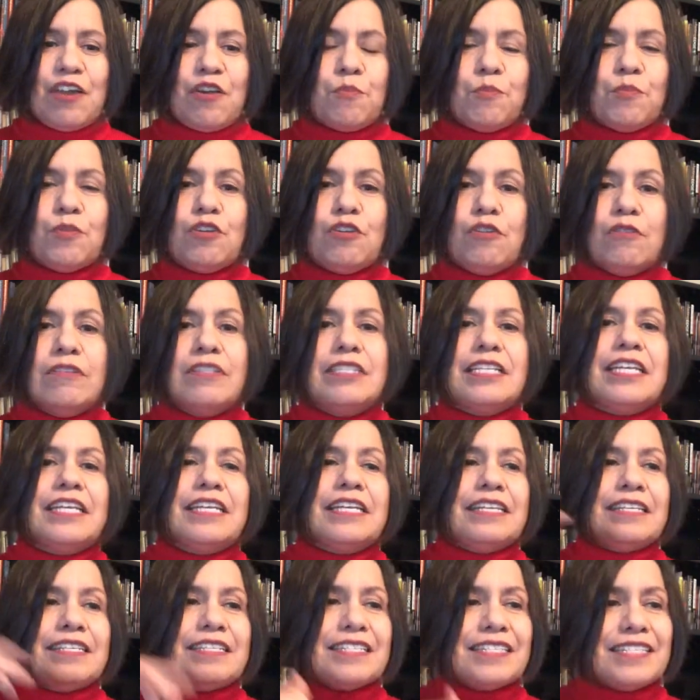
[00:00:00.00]

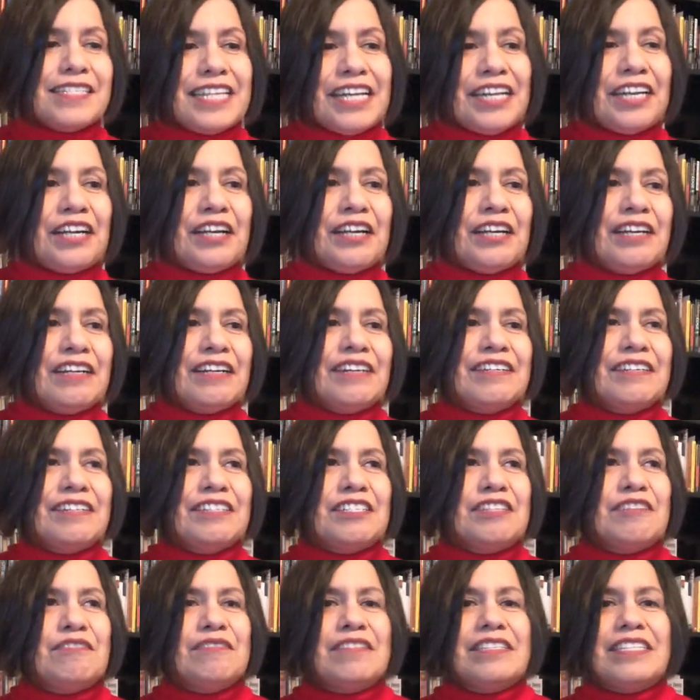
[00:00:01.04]
using stickers,
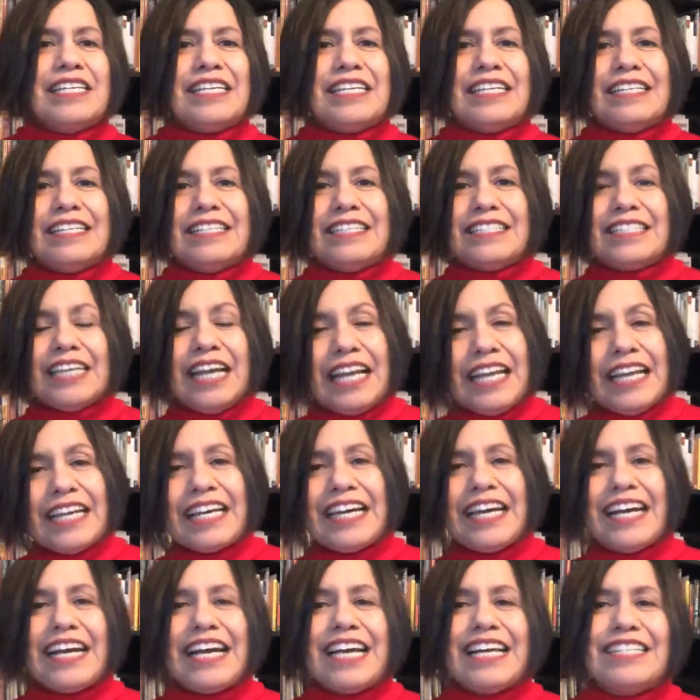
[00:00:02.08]
using die
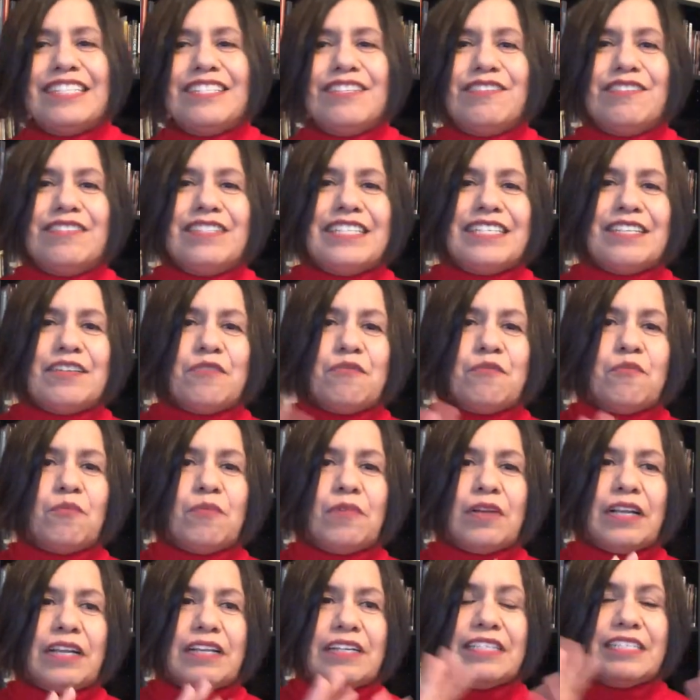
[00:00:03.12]
cuts, using
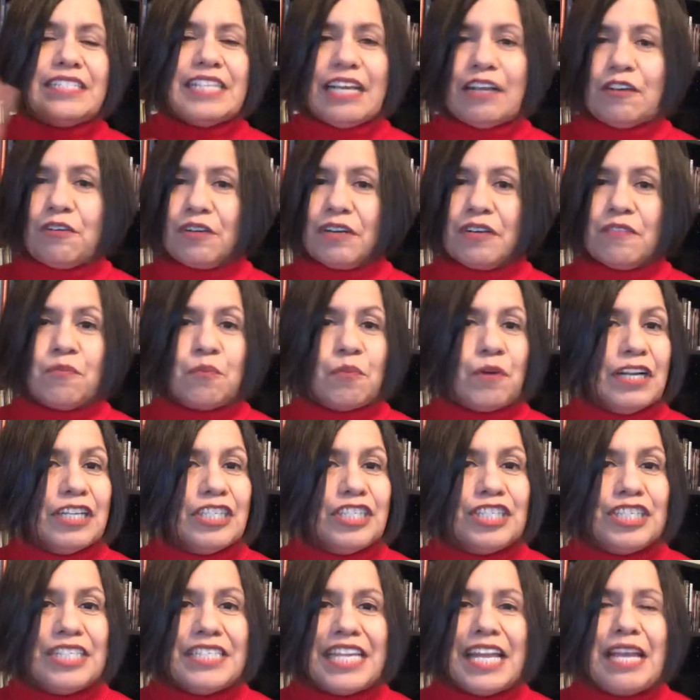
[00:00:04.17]
decorative
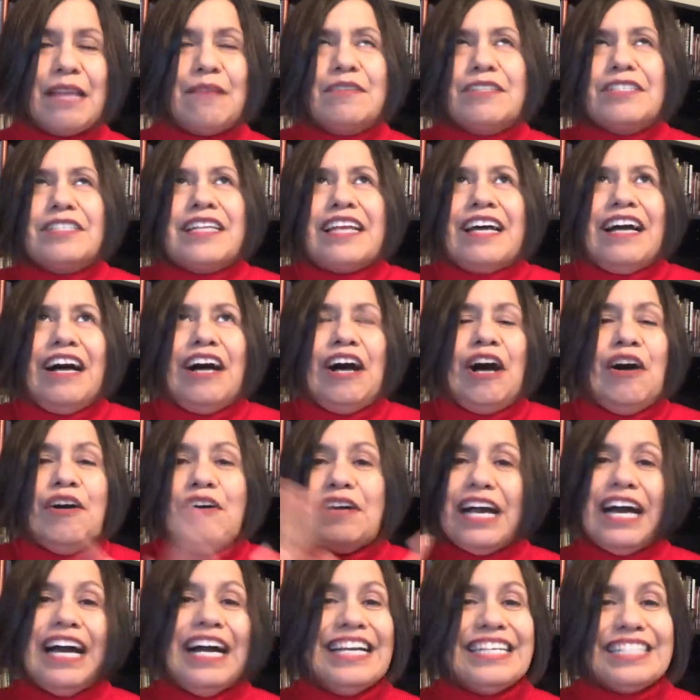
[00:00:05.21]
washi tape, just all
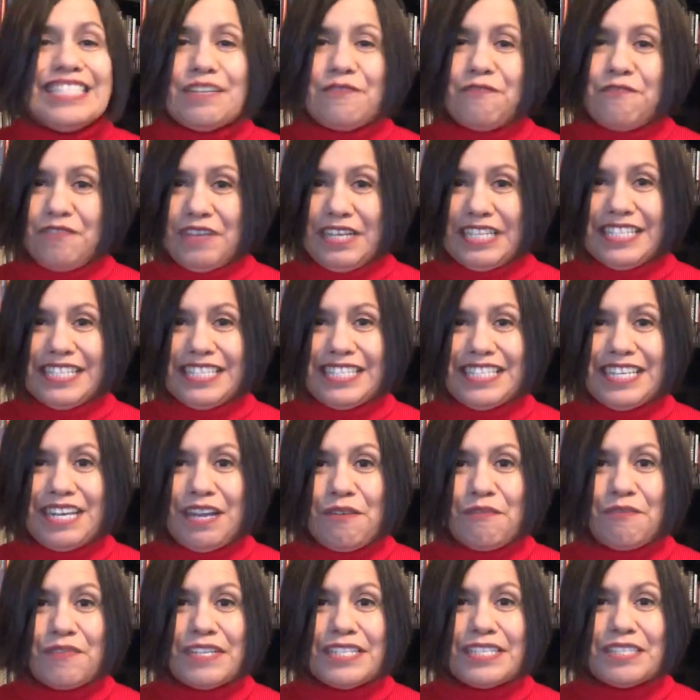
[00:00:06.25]
kinds of fun
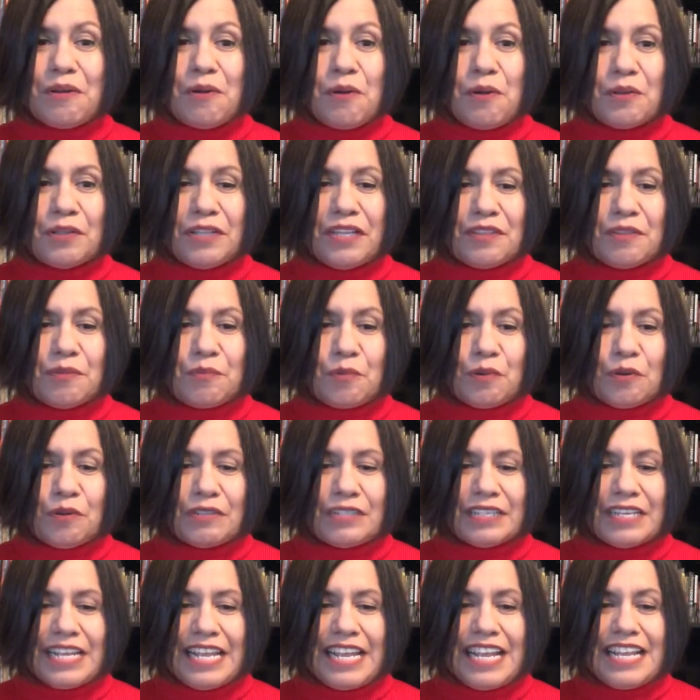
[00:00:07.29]
stuff. It's a whole other
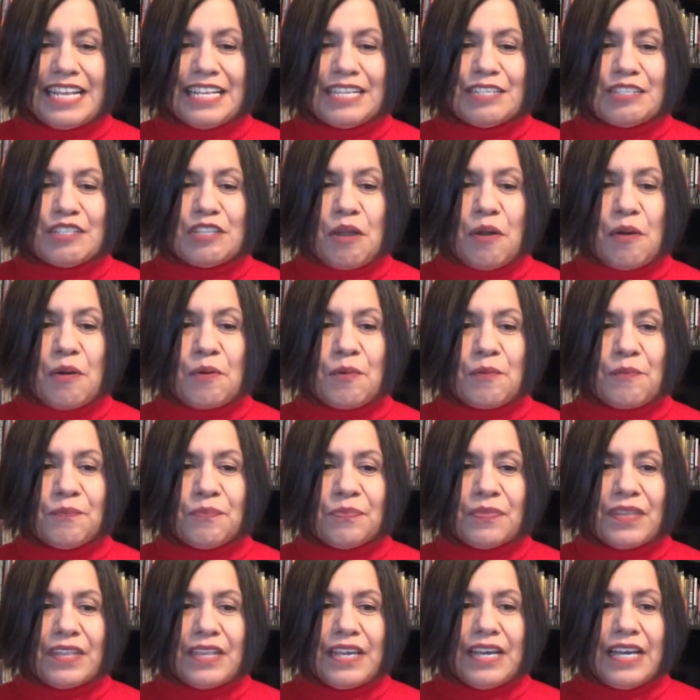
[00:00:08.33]
world. So
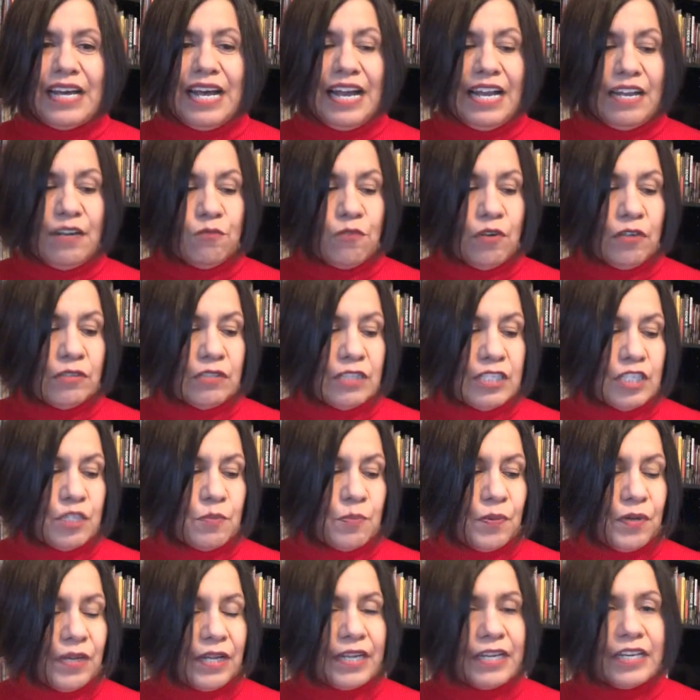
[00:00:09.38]
I wrote this
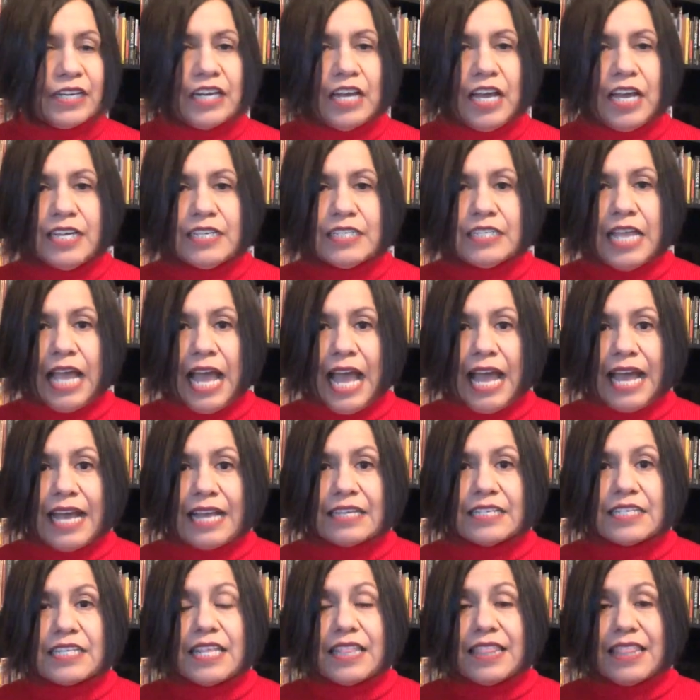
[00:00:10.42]
book not to
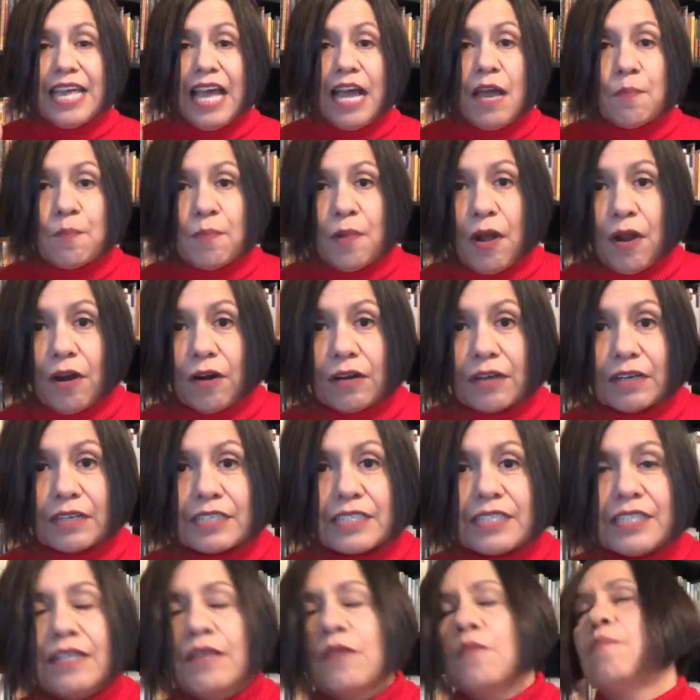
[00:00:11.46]
add to that
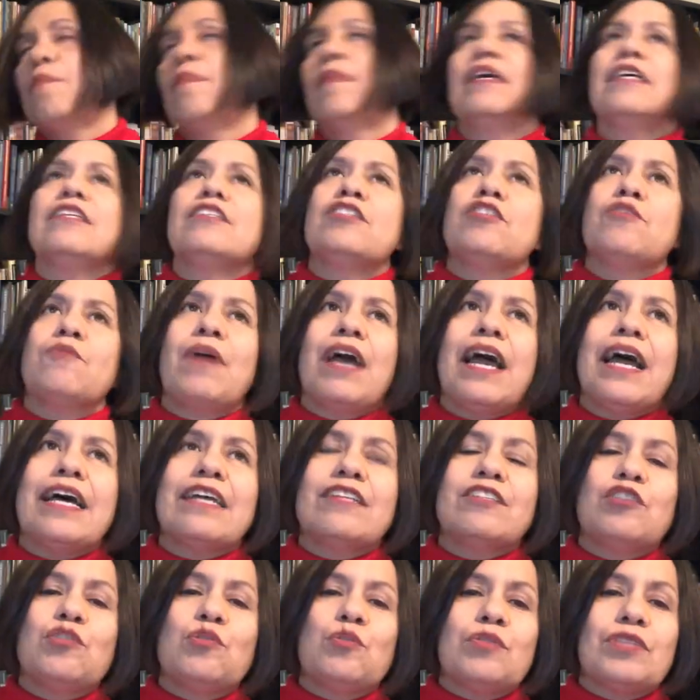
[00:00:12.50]
part, but to
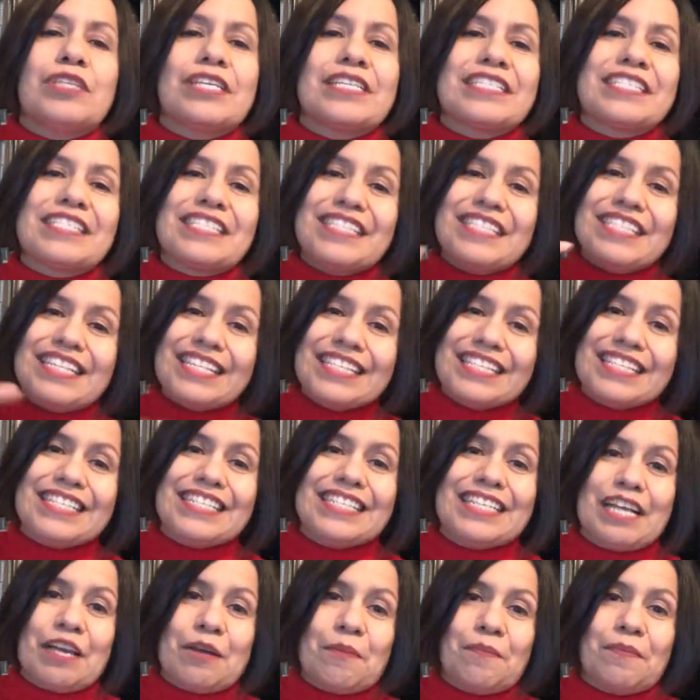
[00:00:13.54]
add to the
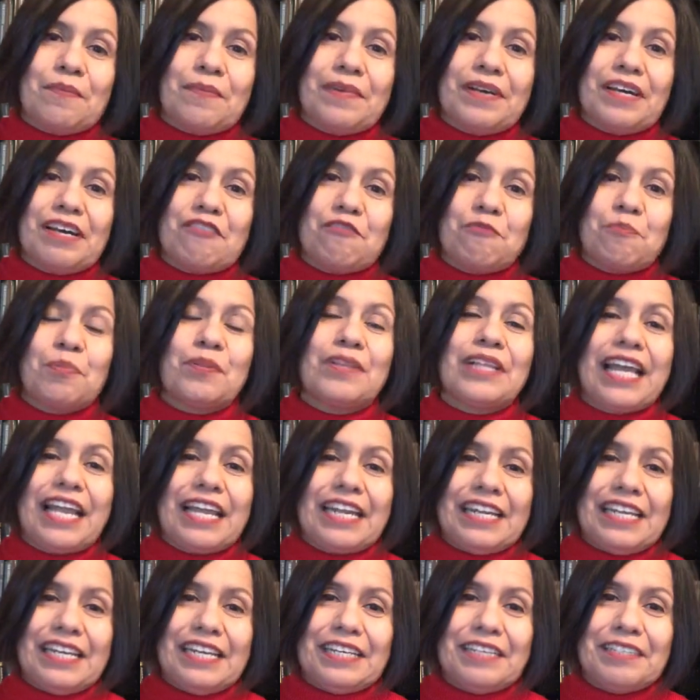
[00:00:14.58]
system of
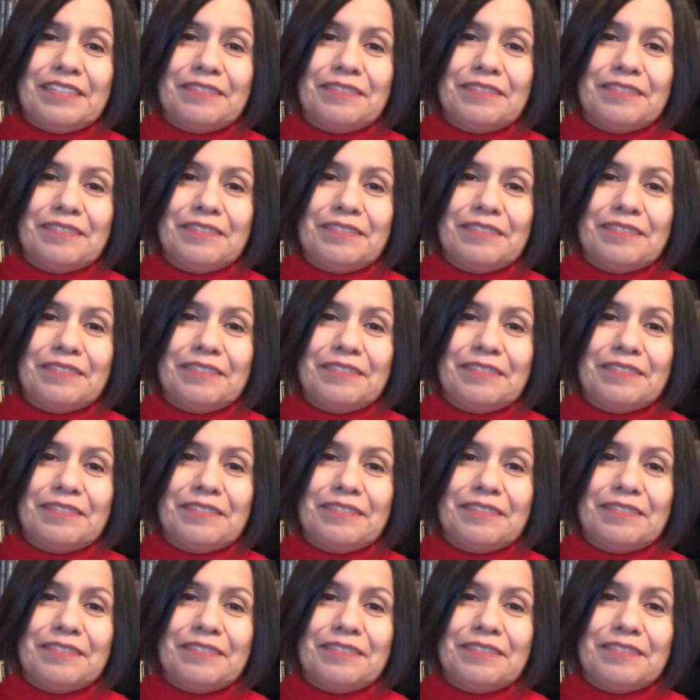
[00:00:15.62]
planning.